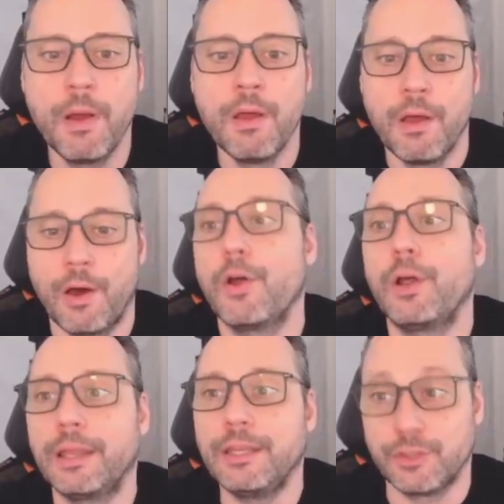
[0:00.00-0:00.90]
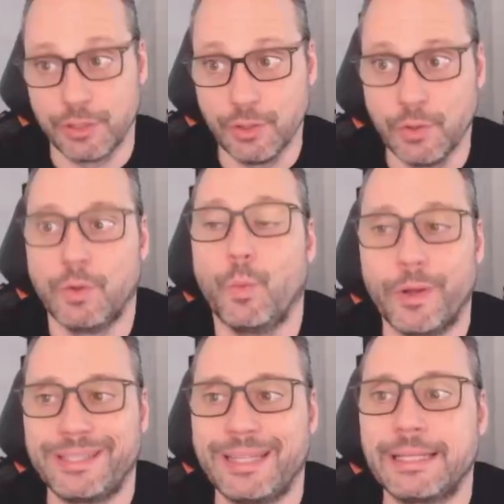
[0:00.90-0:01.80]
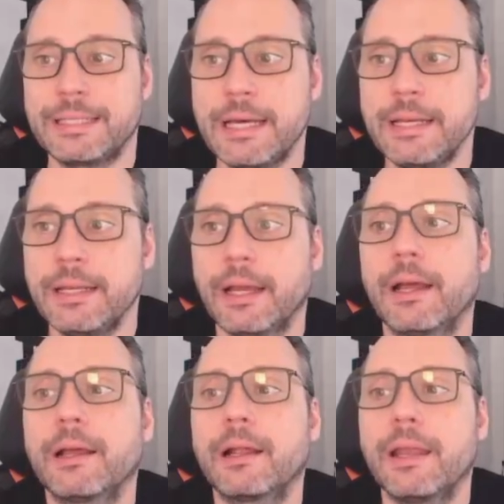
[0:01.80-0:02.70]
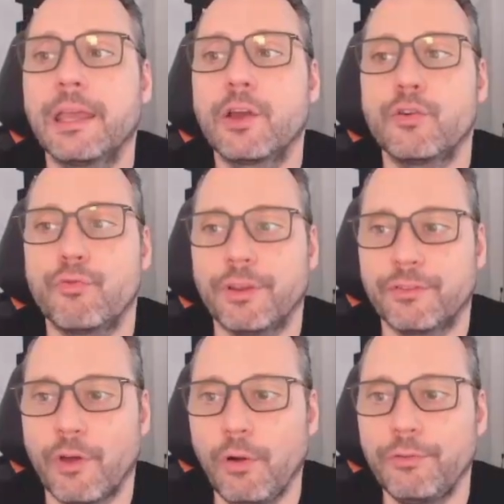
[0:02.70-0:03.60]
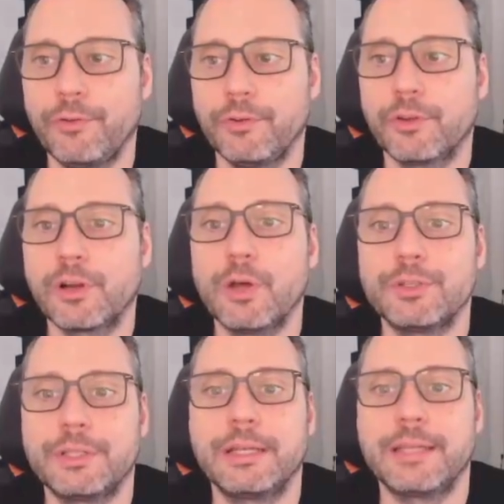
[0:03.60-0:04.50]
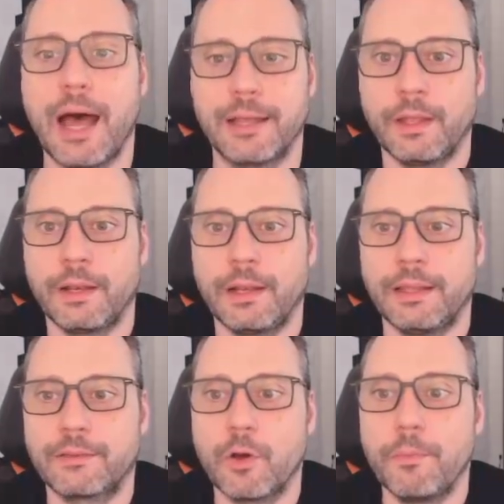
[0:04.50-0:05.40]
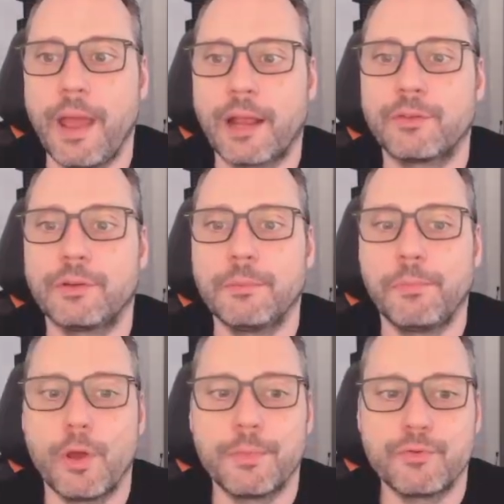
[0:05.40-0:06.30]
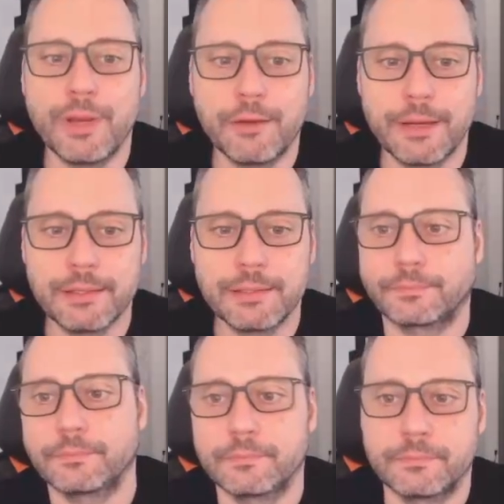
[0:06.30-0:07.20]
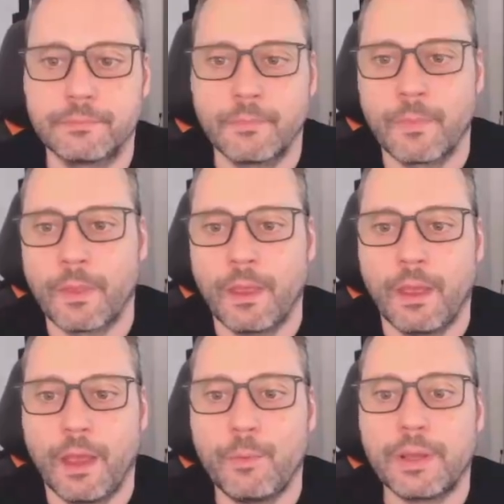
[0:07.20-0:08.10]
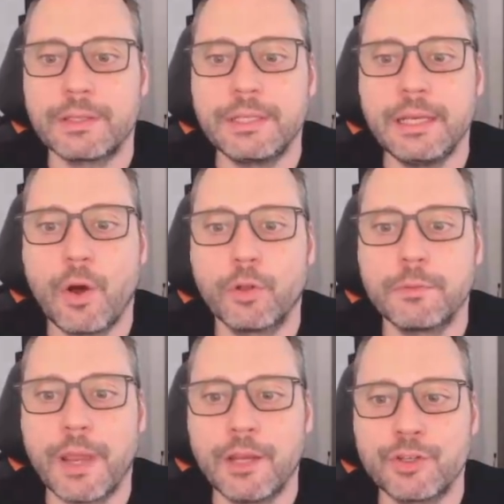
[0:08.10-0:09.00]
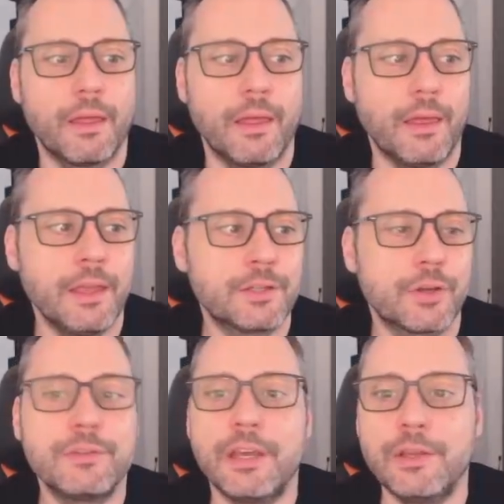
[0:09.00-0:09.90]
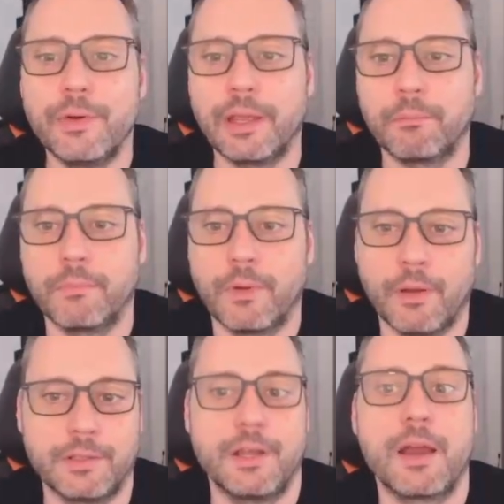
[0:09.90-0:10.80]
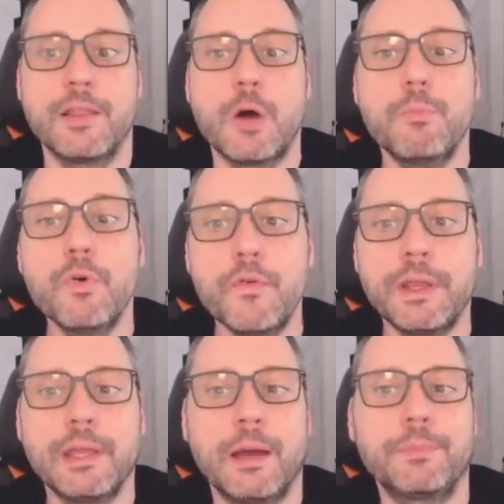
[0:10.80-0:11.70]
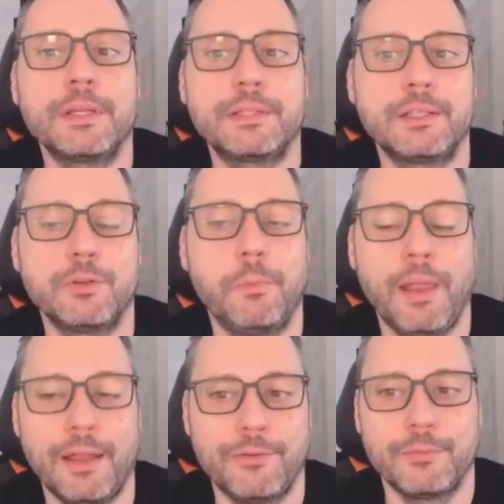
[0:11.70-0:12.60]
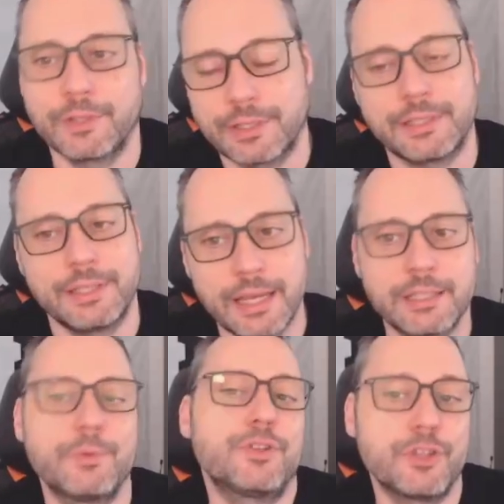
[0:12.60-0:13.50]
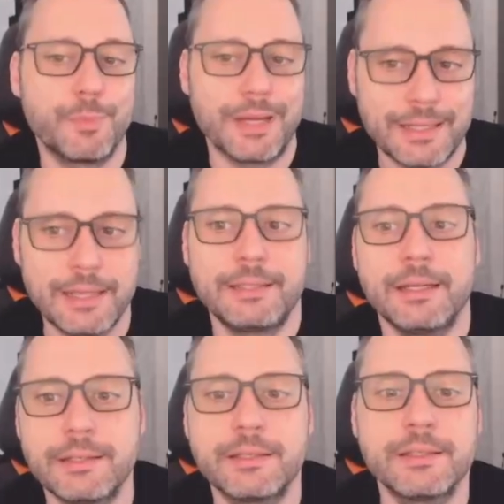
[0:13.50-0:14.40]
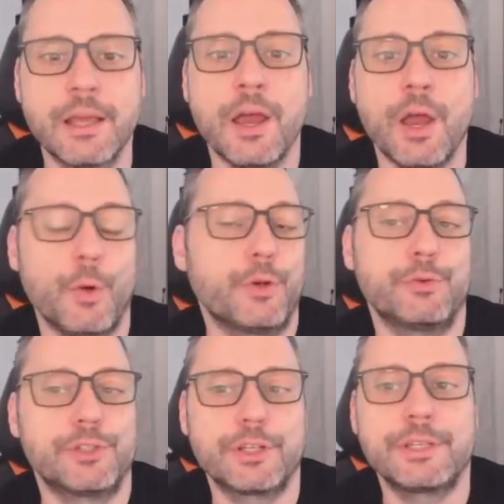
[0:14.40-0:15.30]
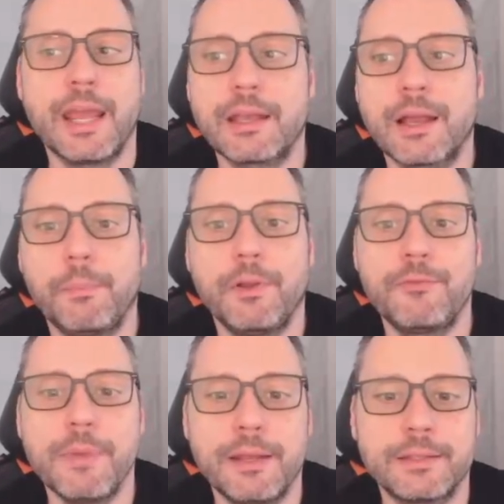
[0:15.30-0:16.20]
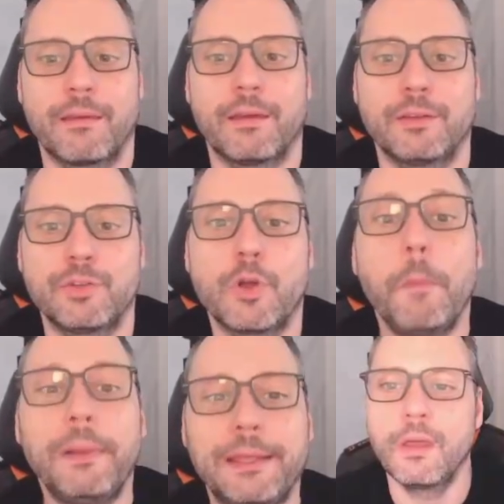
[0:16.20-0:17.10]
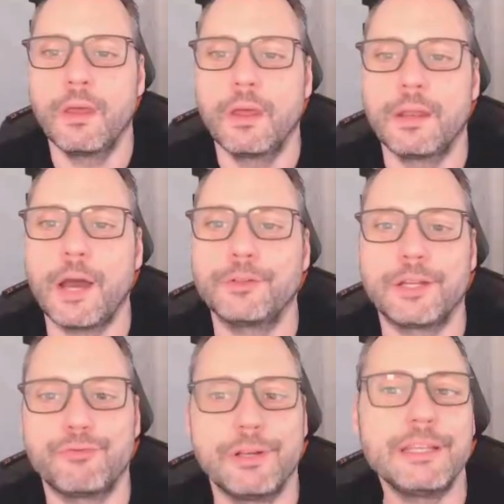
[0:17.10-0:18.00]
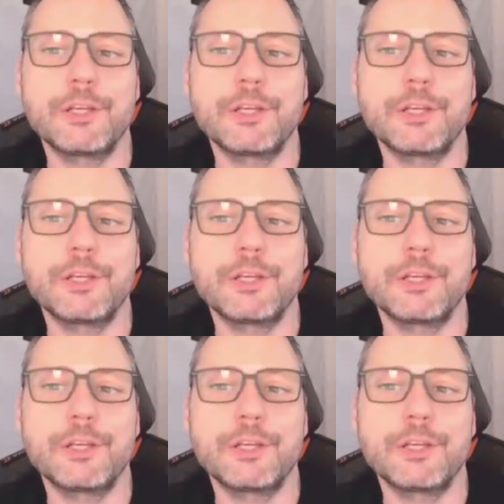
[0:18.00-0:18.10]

And all I need to do, once that's done, clicking on resolve to close that task. Let's go back to the deployment request, and we can see the automation is continuing. It started now moving the update sets to platform success test, which is my test instance, which will just take a couple of minutes to complete. Now that ReleaseOps